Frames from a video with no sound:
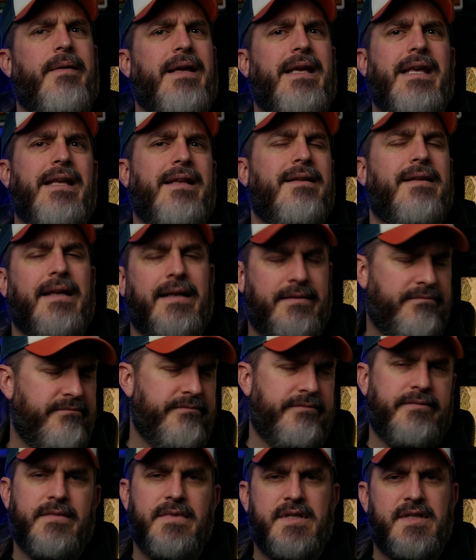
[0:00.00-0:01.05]
he
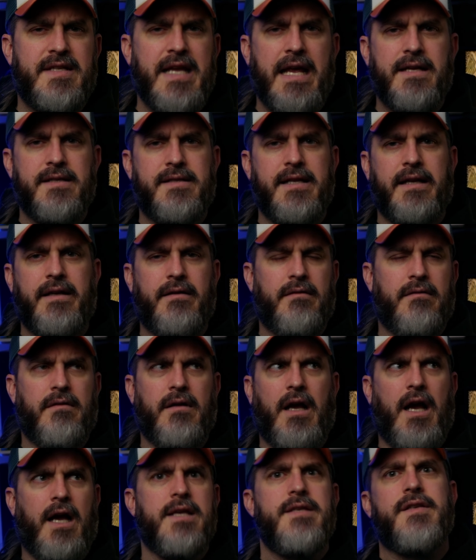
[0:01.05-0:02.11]
says that
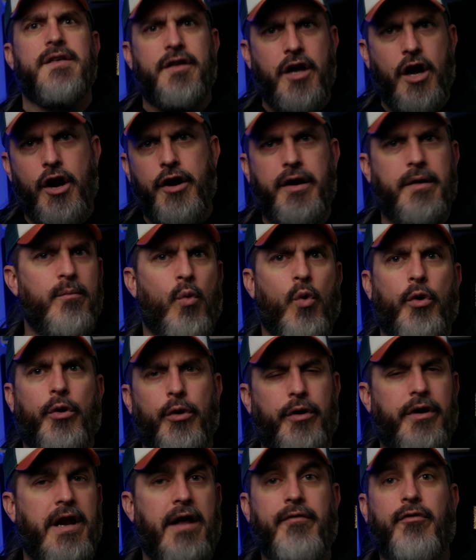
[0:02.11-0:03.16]
Isengard and
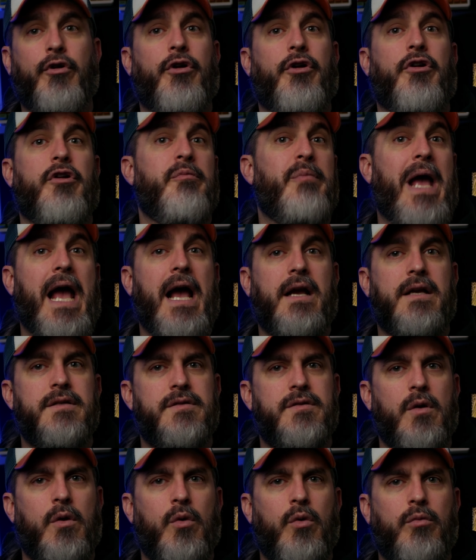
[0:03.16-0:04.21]
Mordor never heard back,
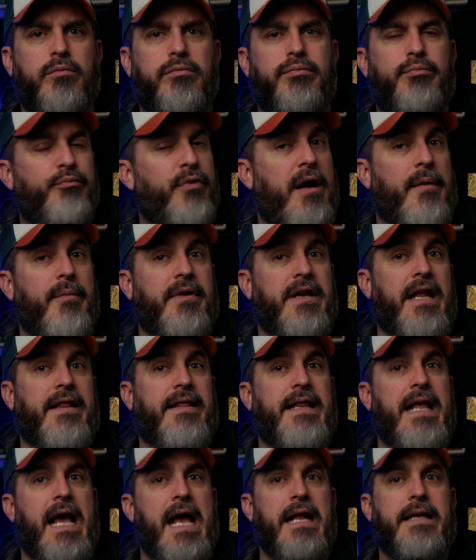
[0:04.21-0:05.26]
so probably not
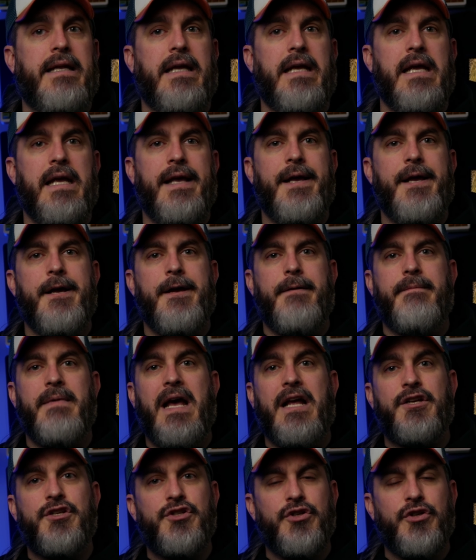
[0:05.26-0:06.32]
that.
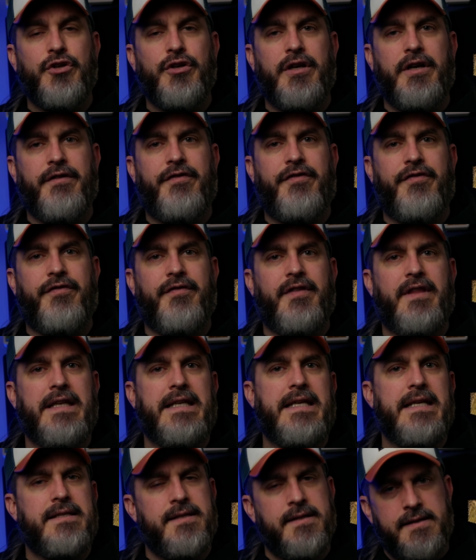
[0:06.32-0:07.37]
Not sure if the
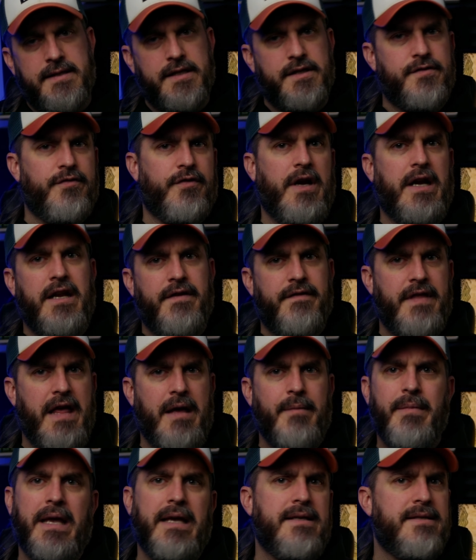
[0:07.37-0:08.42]
distances for any of
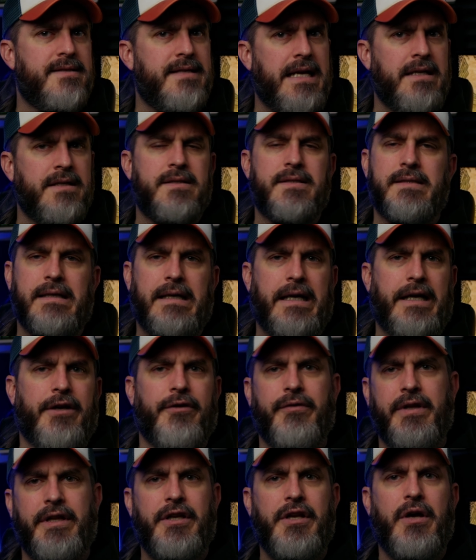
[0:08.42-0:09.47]
that makes sense. I
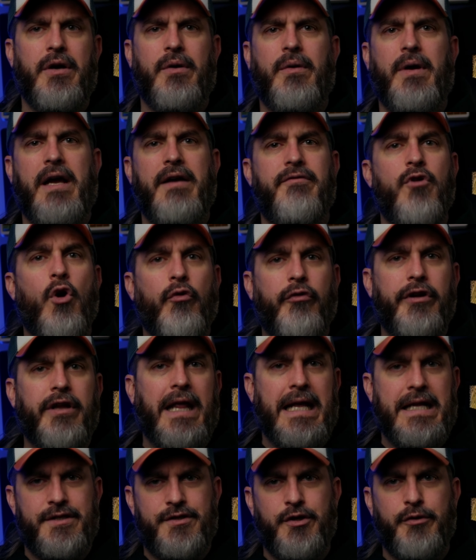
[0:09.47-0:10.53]
don't really know. I have no real
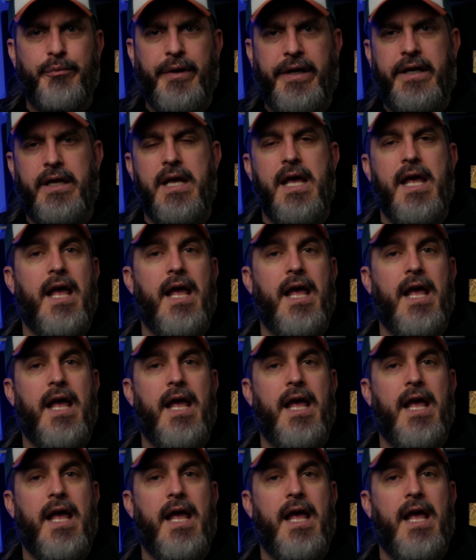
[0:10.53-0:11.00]
answer, but